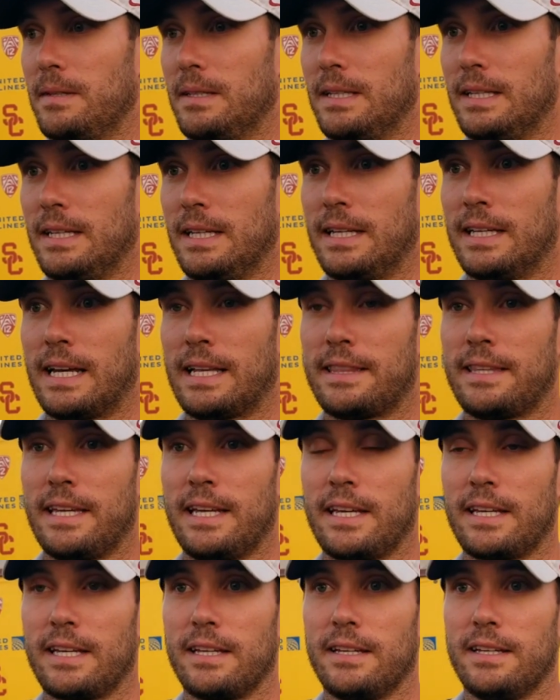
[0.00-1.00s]
And I
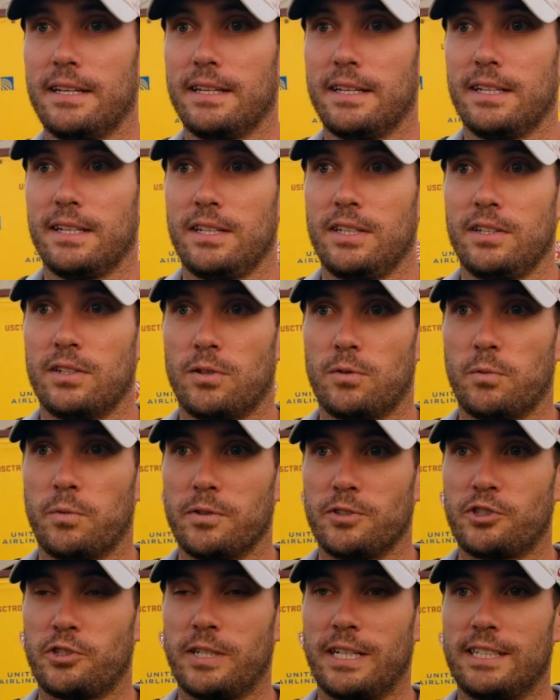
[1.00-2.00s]
think, you know,
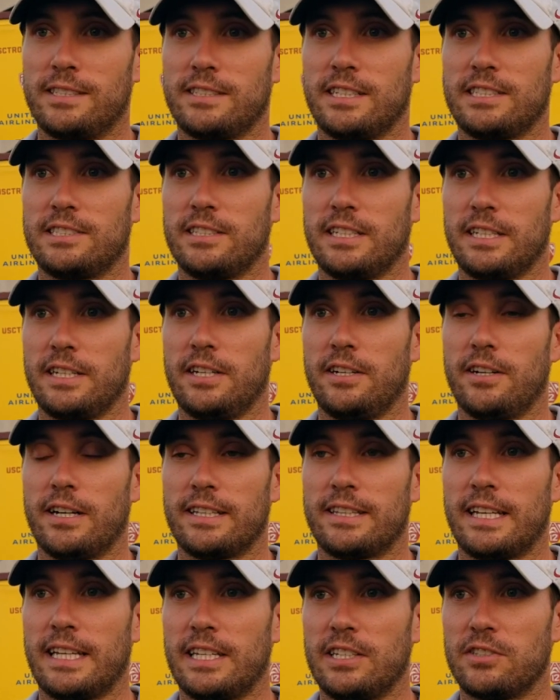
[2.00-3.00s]
transitioning here,
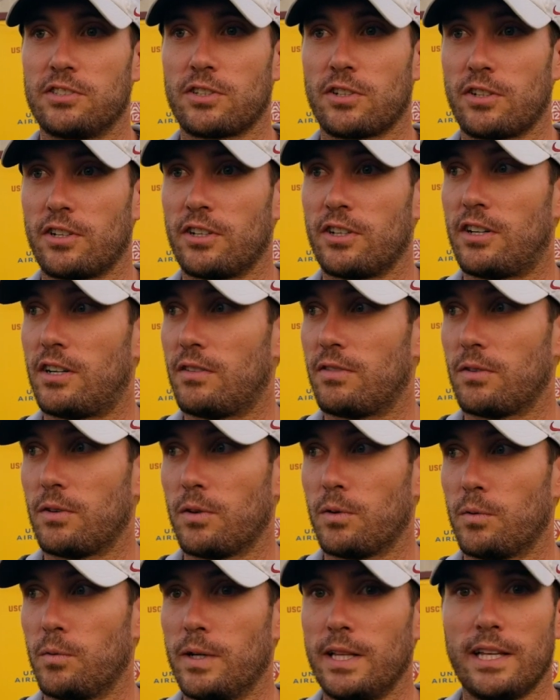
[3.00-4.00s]
I think he started off
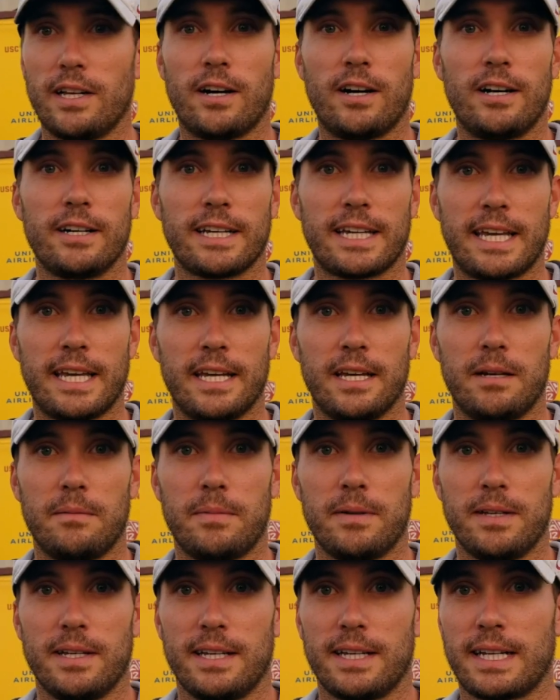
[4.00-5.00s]
really hot in camp,
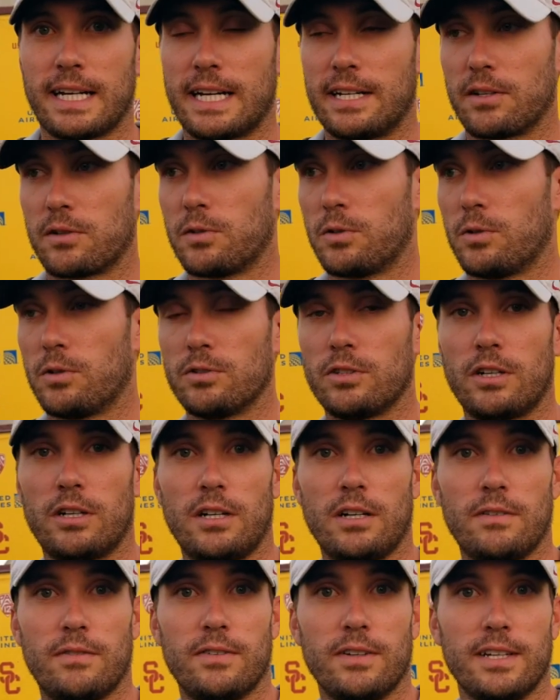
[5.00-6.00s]
kind of cooled
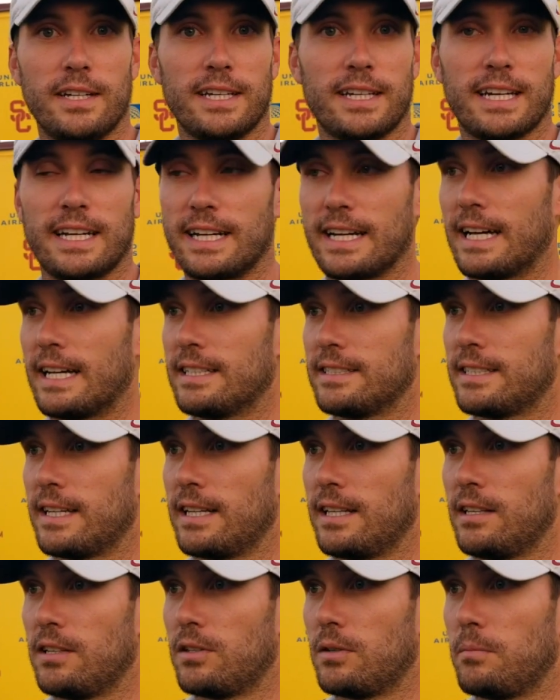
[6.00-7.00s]
off, kind of got his
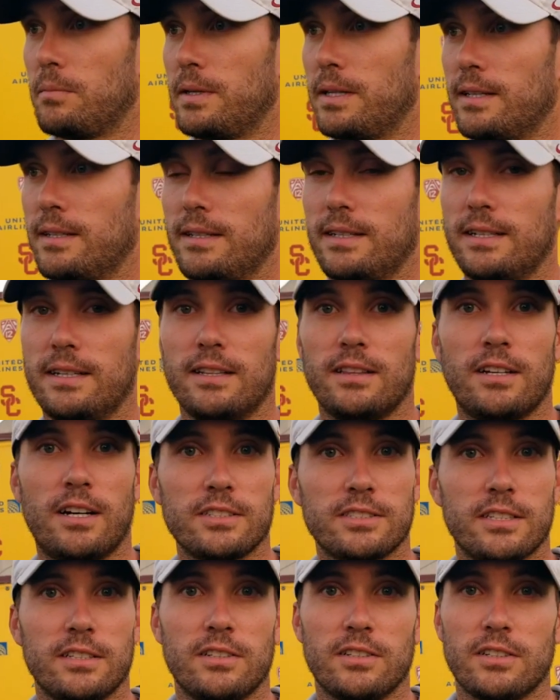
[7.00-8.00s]
head a little bit, lost a little